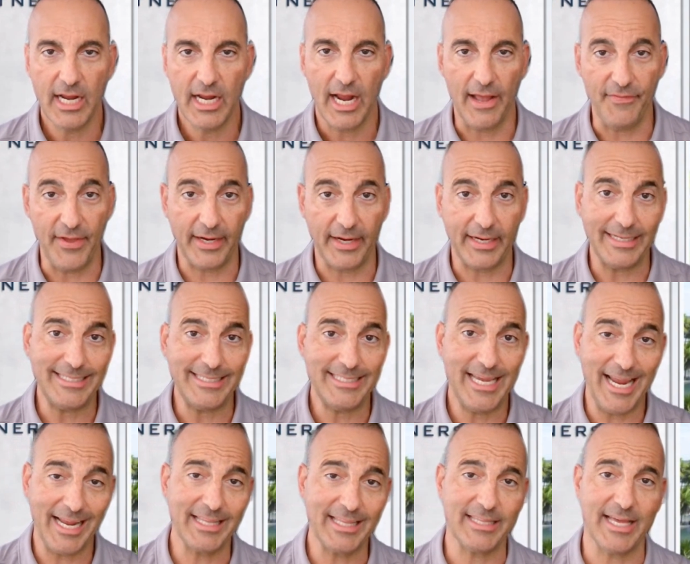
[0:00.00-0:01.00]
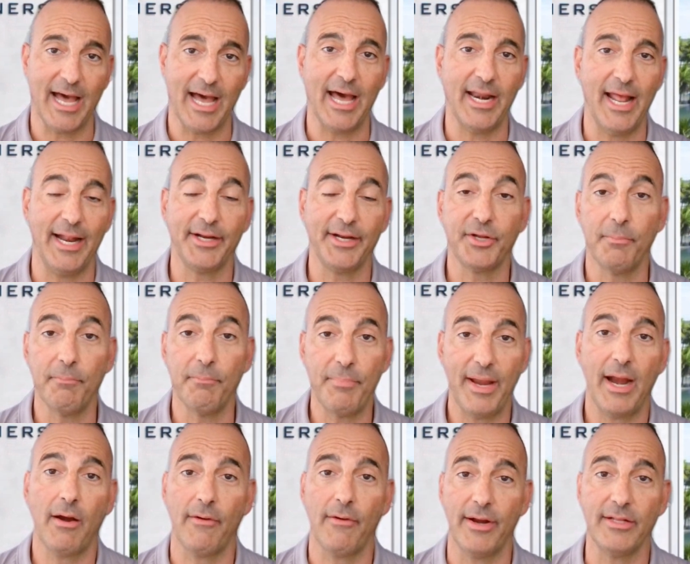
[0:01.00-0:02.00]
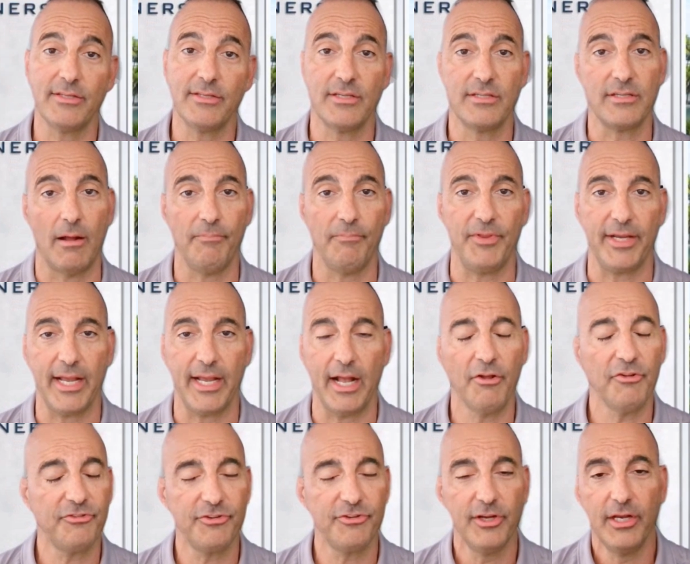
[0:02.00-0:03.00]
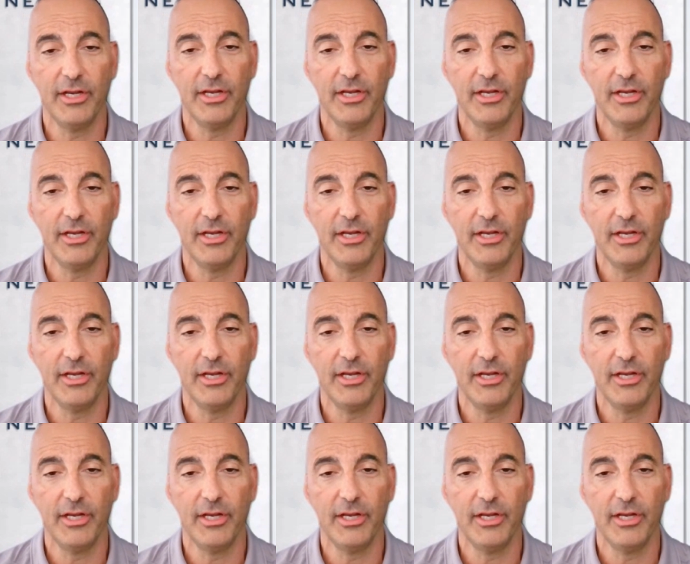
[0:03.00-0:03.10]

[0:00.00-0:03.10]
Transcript: and they can take that and compare it to something else.